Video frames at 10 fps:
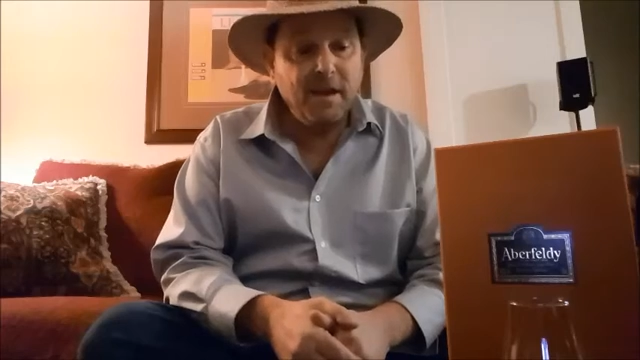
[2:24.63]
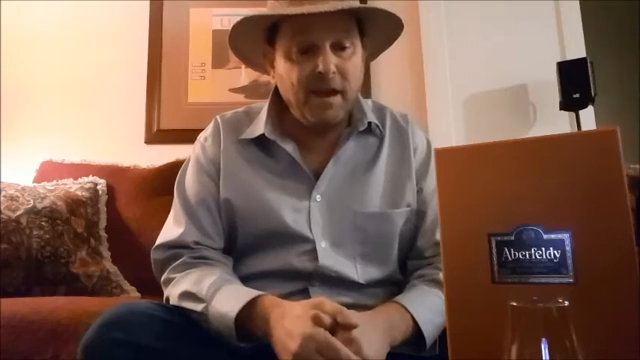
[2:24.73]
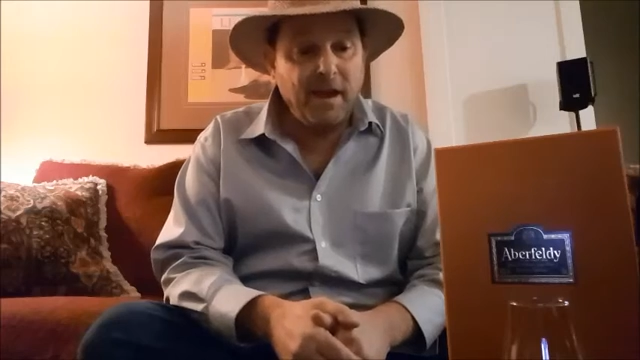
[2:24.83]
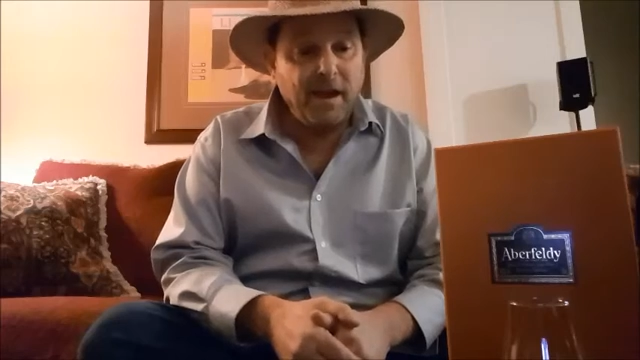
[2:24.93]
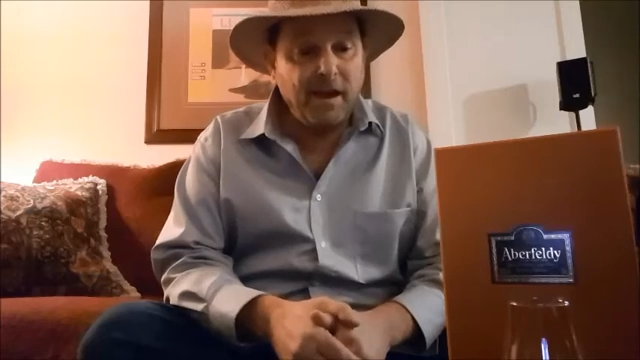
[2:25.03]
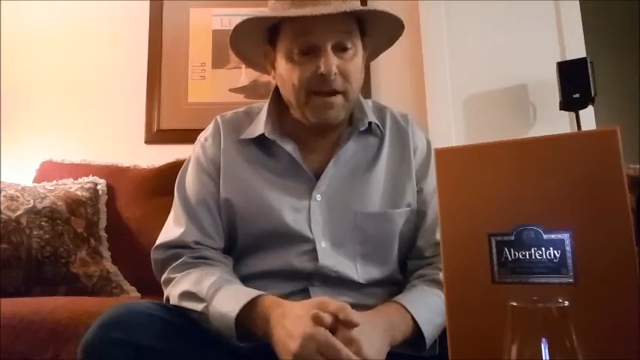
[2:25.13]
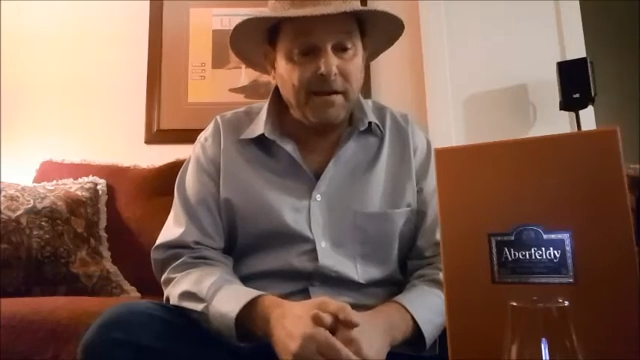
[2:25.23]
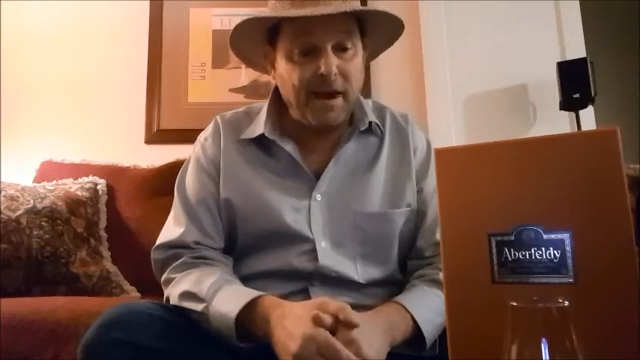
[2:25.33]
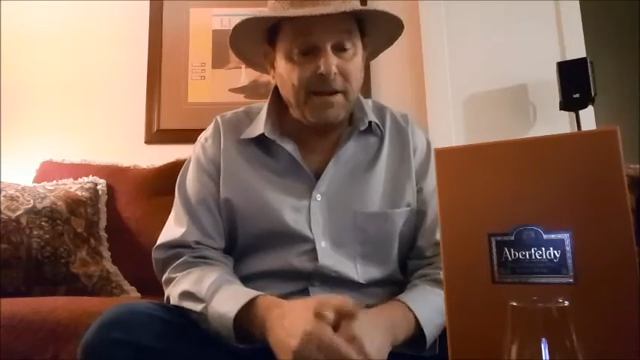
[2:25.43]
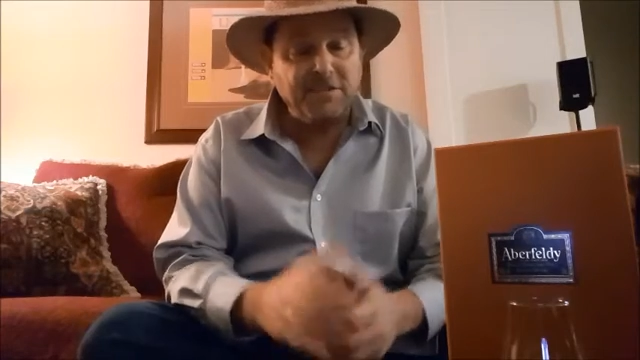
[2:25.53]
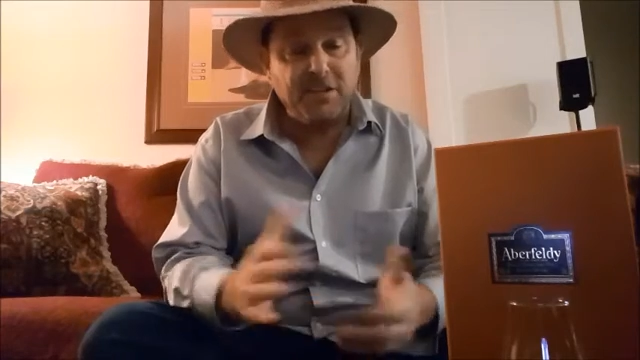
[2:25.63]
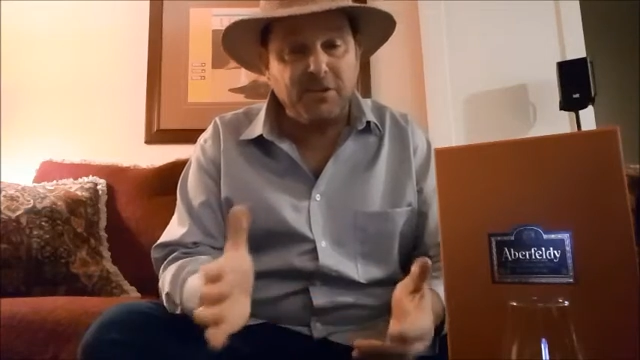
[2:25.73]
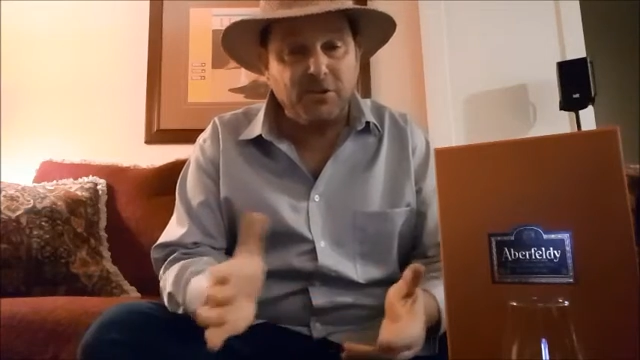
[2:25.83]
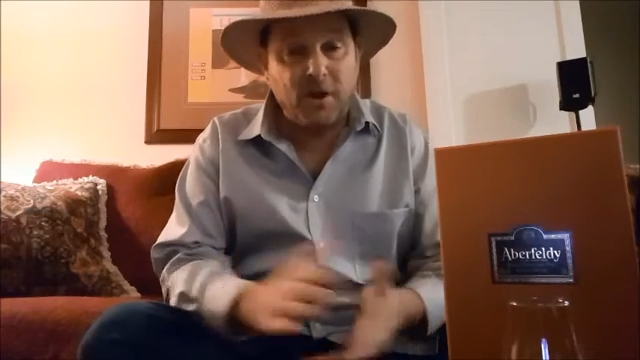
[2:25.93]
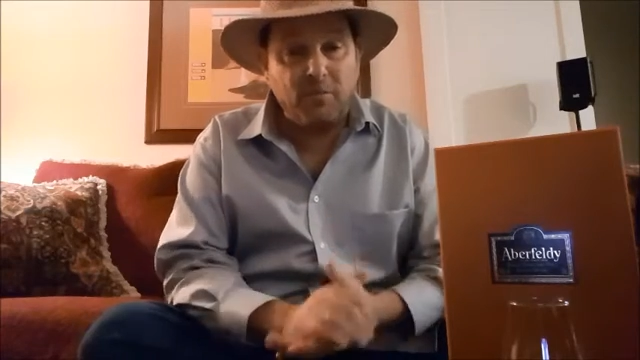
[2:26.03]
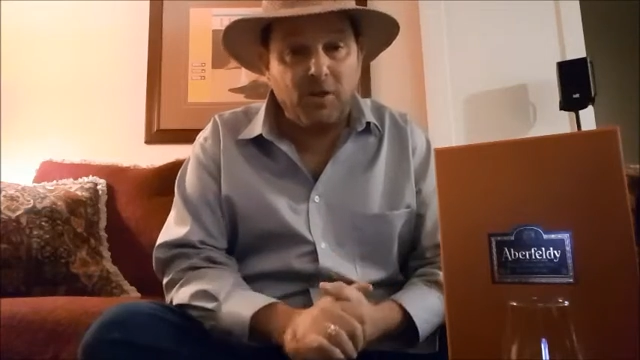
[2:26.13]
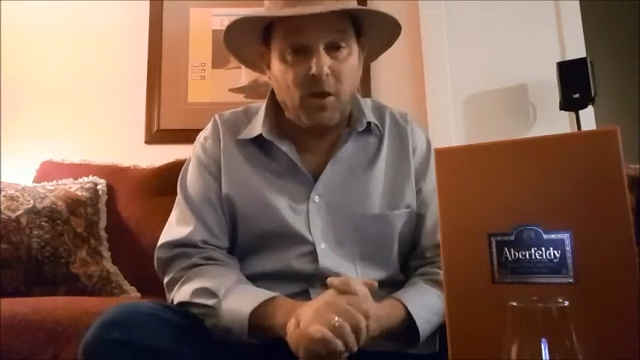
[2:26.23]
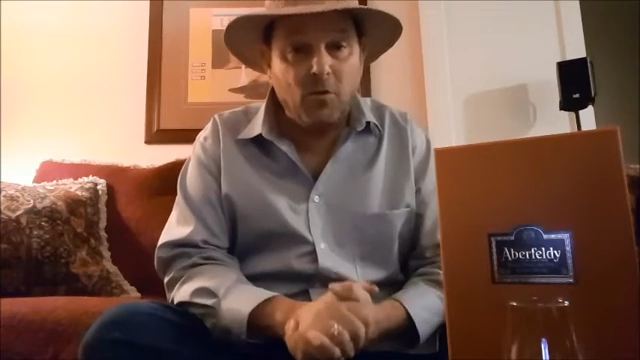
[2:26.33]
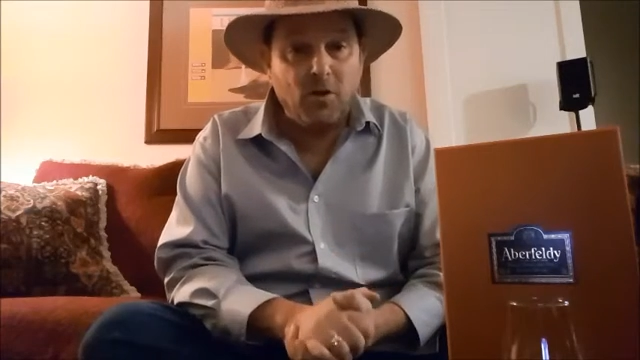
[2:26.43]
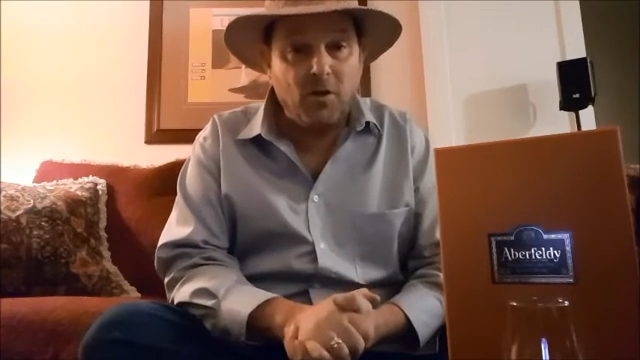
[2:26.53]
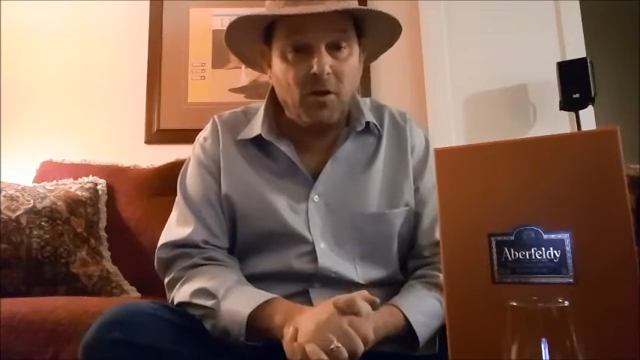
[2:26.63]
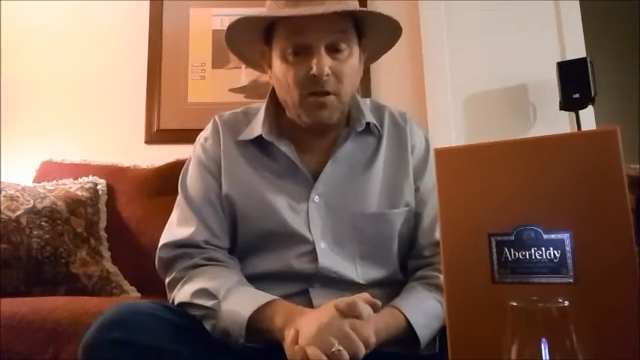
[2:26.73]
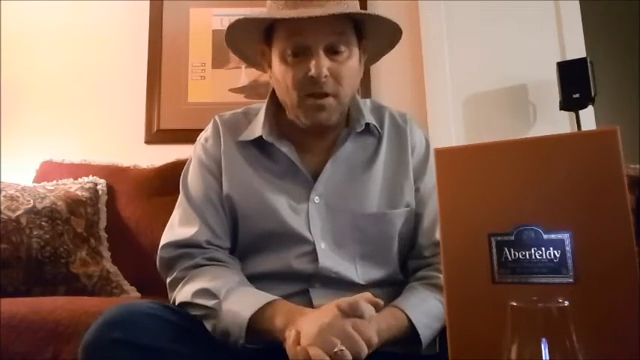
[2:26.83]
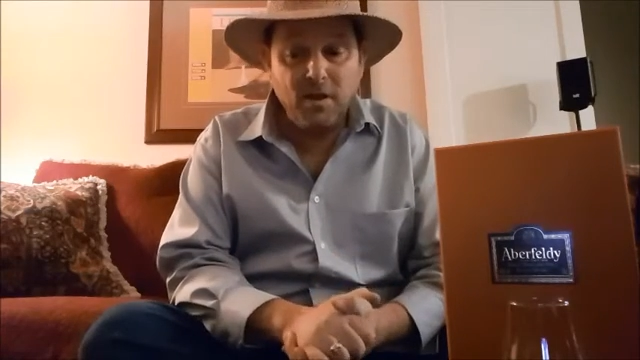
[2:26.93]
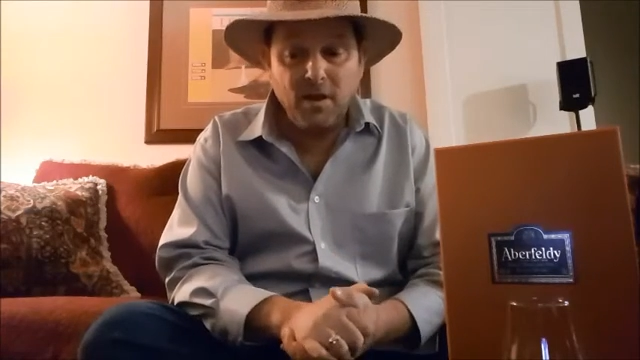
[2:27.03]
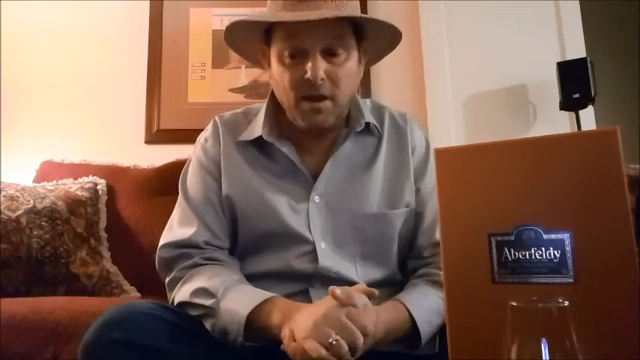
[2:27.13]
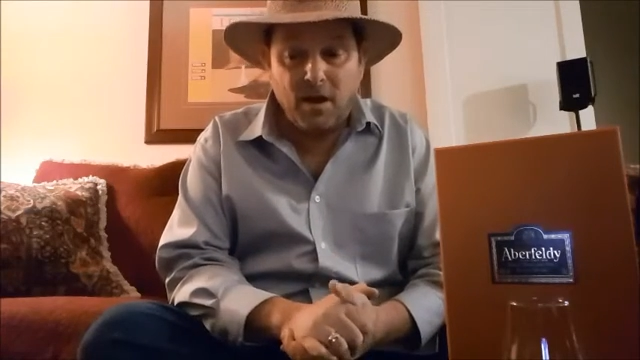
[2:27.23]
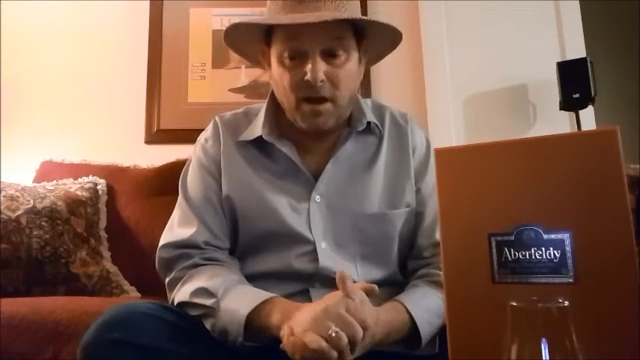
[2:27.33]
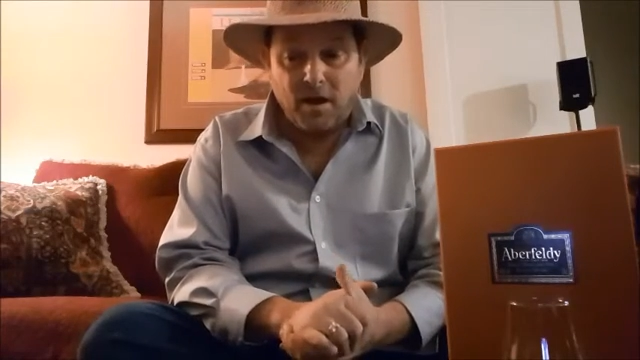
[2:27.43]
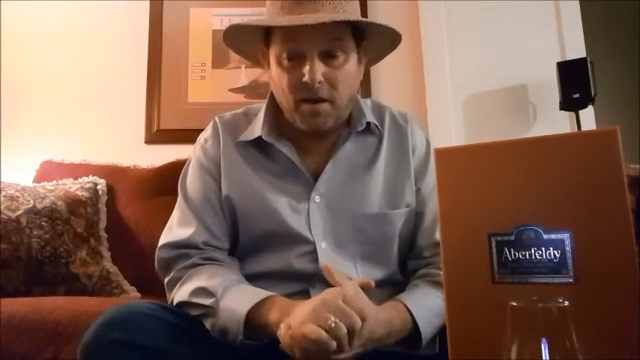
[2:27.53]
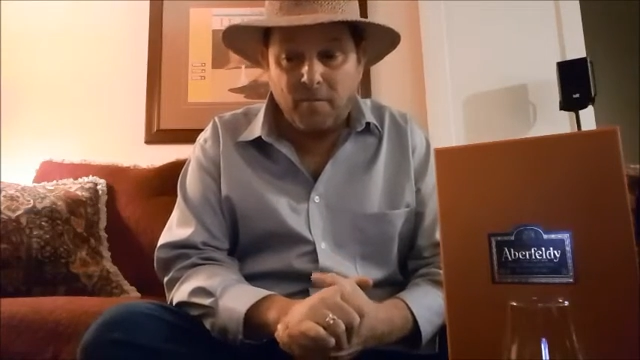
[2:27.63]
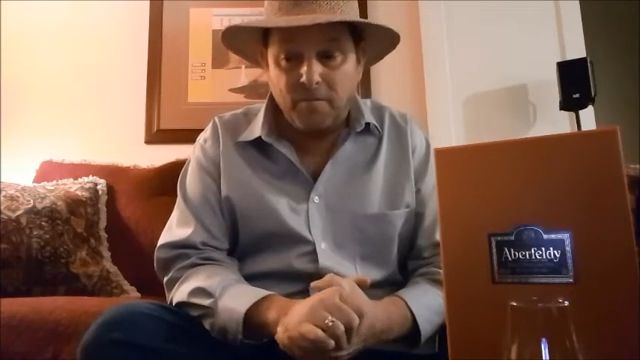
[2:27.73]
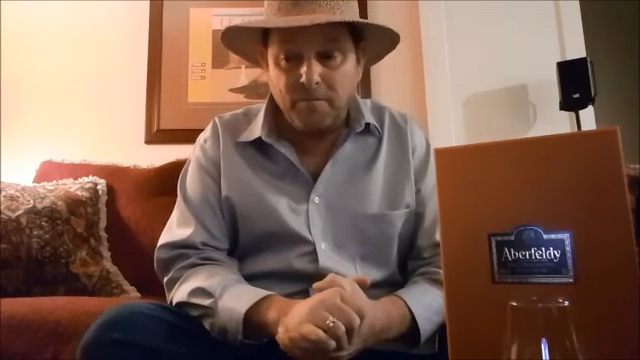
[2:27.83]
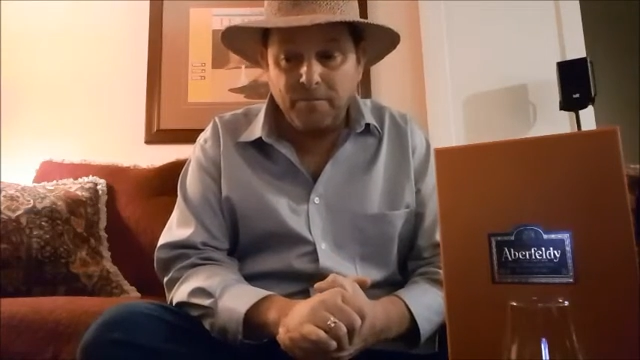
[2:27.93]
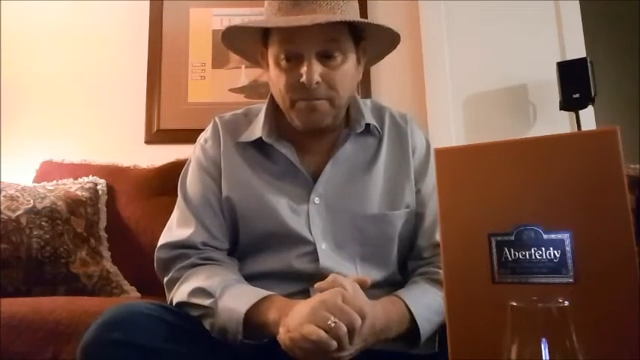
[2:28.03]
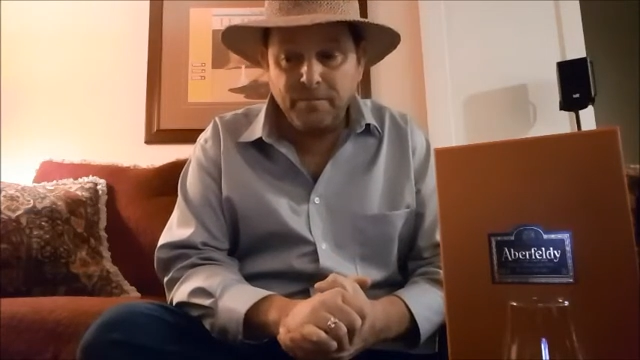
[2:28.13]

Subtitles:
And I said, I'm local. And